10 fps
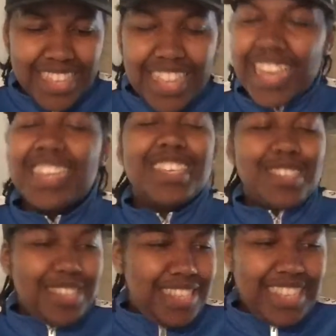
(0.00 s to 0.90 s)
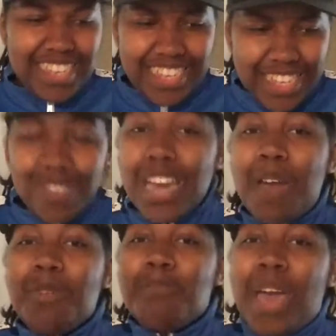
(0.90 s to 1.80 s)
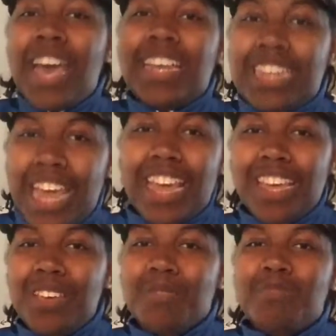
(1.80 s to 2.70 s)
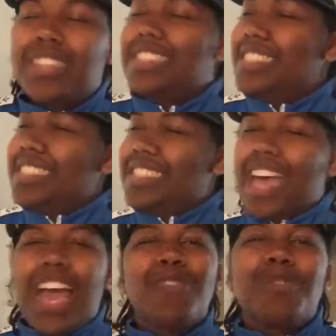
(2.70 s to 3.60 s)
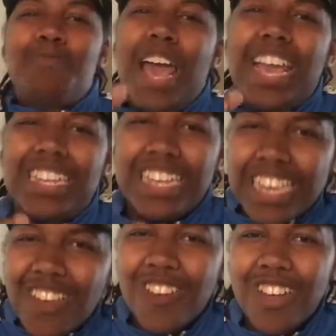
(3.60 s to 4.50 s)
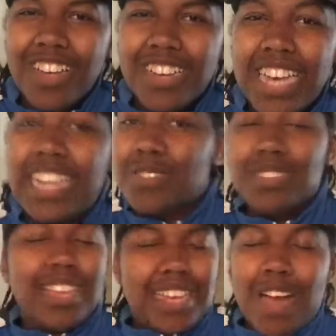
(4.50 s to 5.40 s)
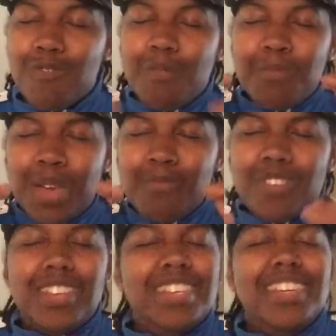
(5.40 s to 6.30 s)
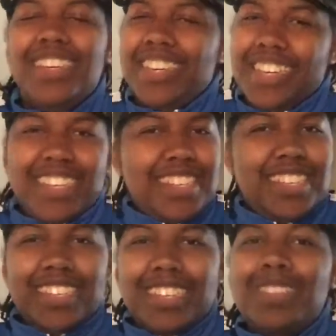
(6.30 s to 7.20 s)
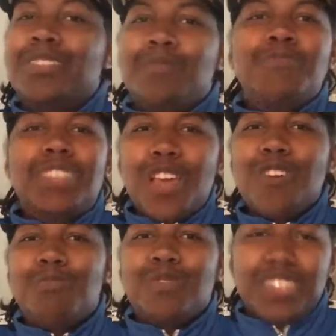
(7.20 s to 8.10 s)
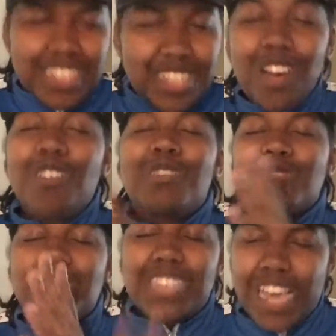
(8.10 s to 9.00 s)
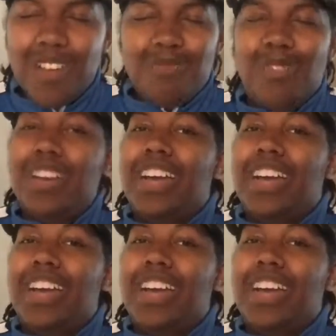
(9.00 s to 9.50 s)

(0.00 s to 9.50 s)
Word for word: Like, you can have a bad day, but to have a bad year, I guess I remember, terrible. Just know it was terrible.